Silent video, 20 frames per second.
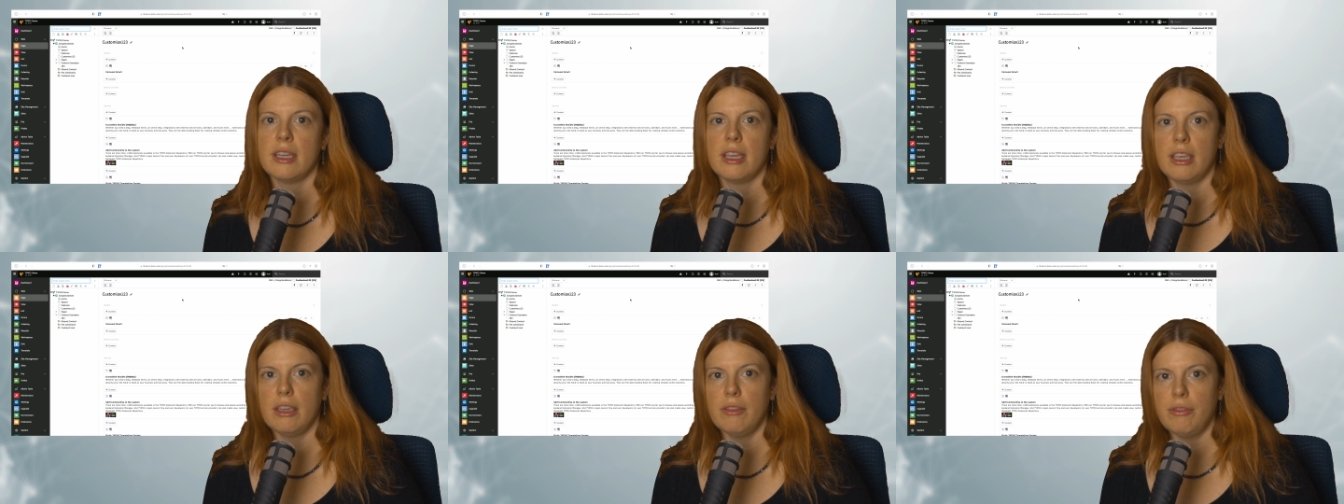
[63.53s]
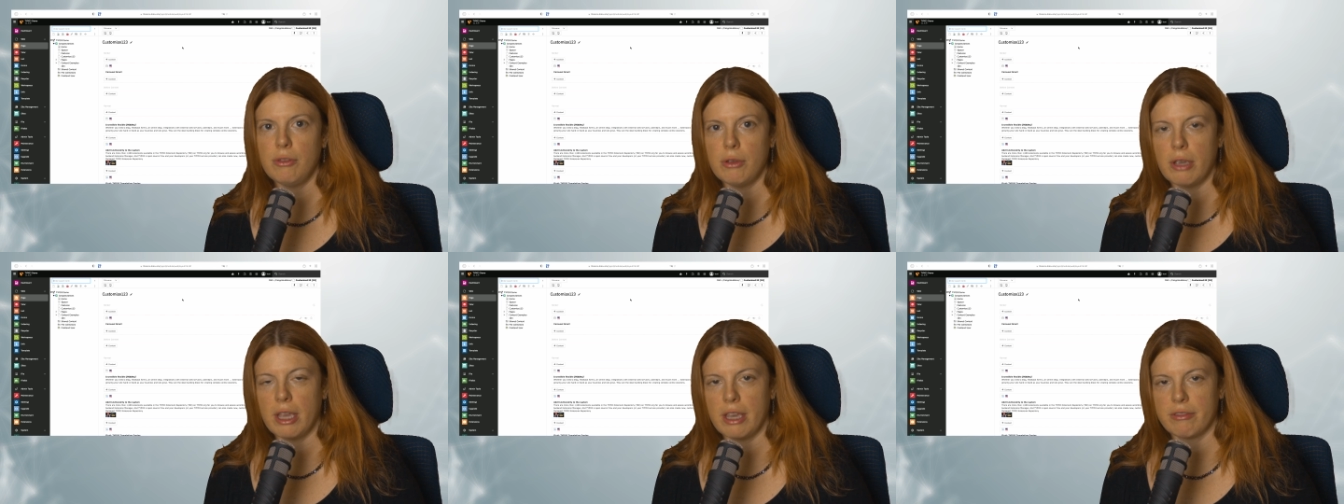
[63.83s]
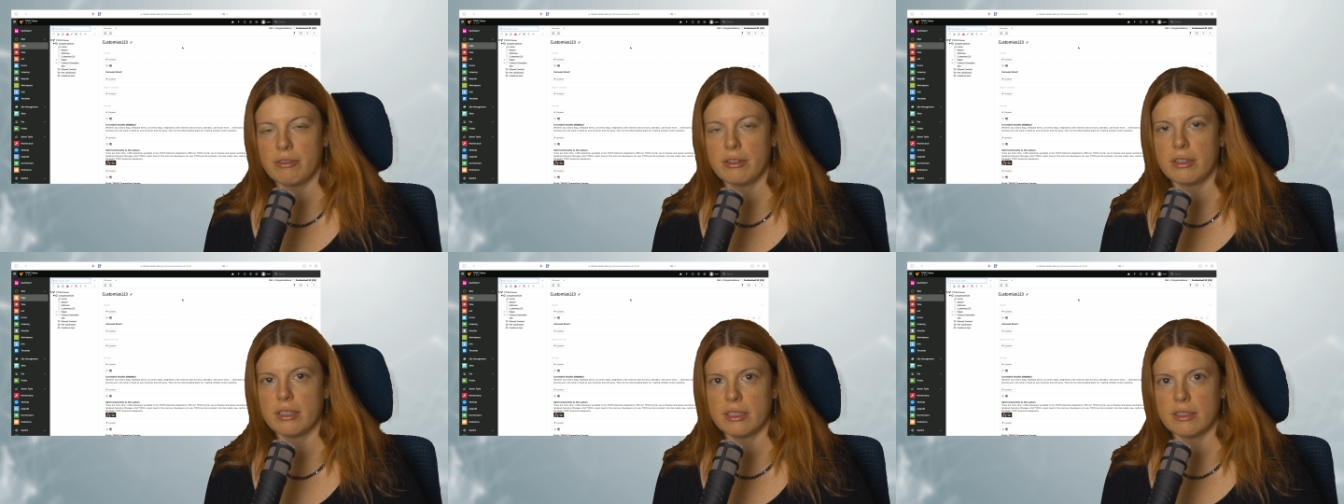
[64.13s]
If you
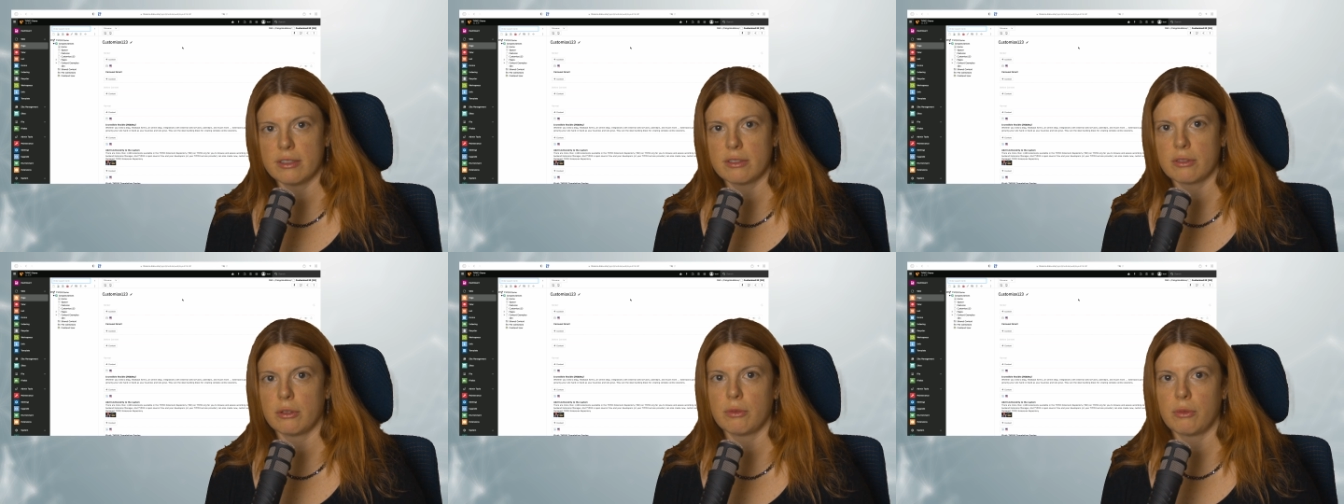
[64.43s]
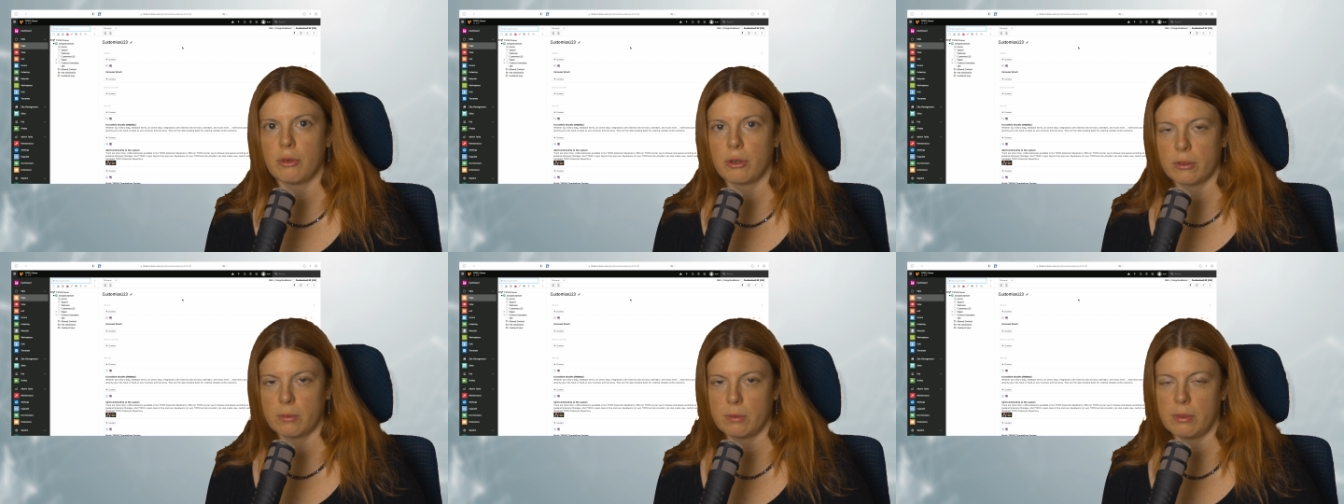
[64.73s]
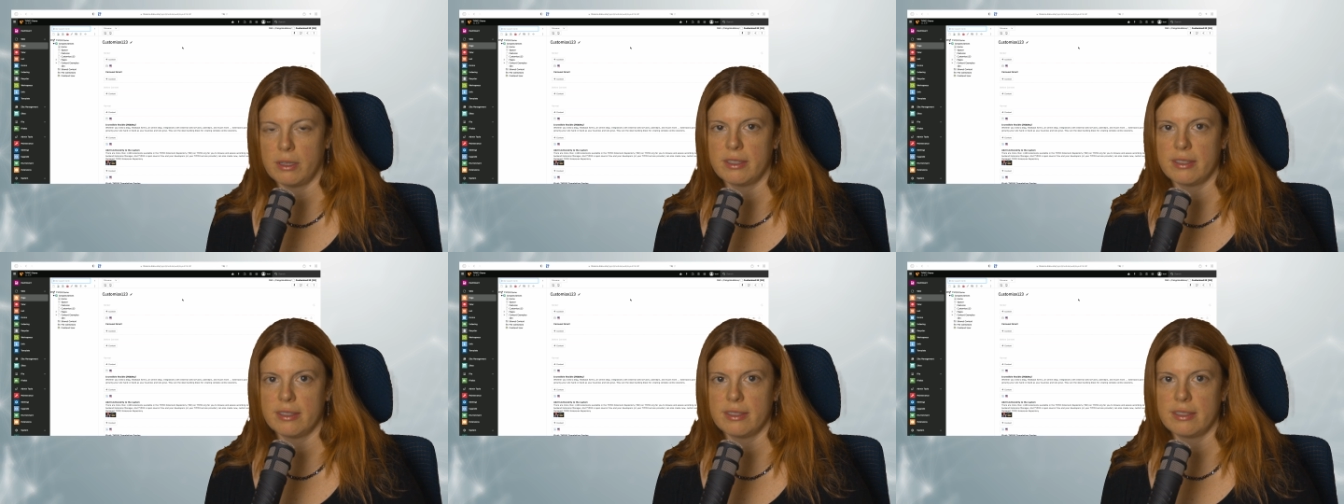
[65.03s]
haven't installed
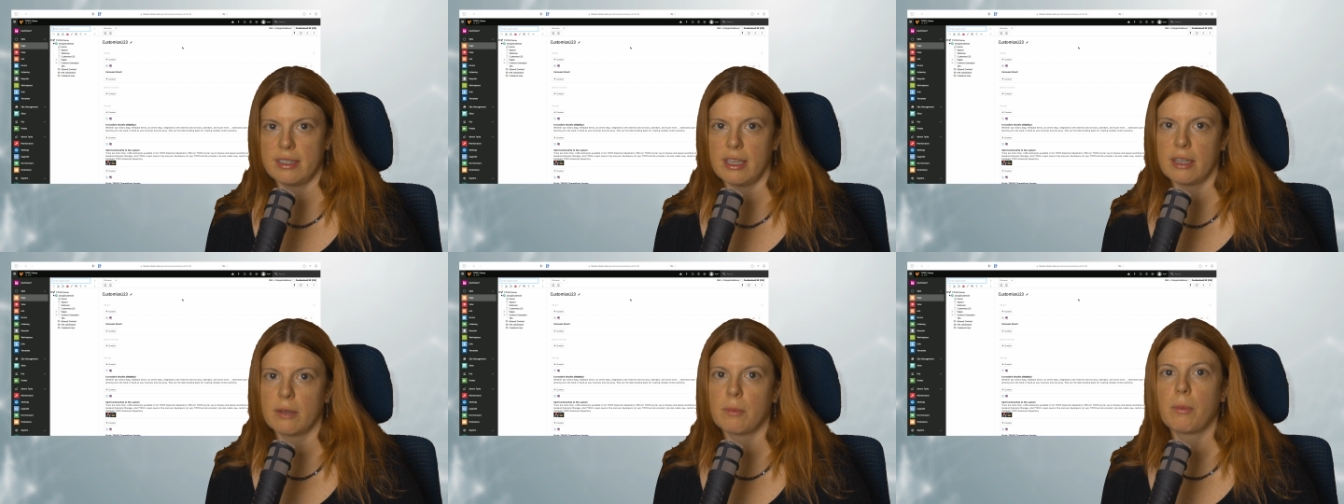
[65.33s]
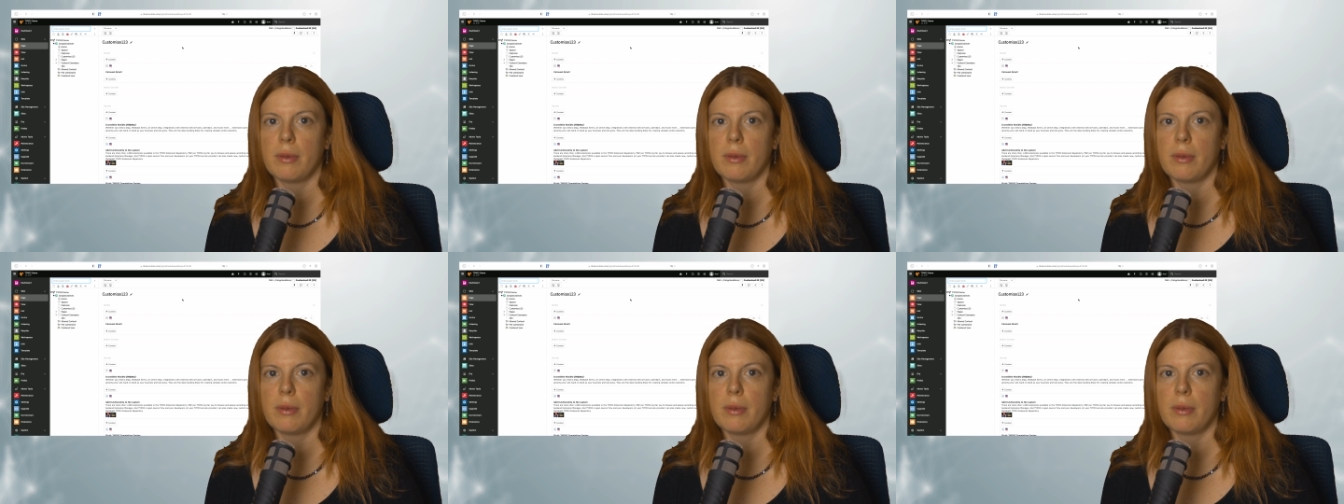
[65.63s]
Workspaces yet,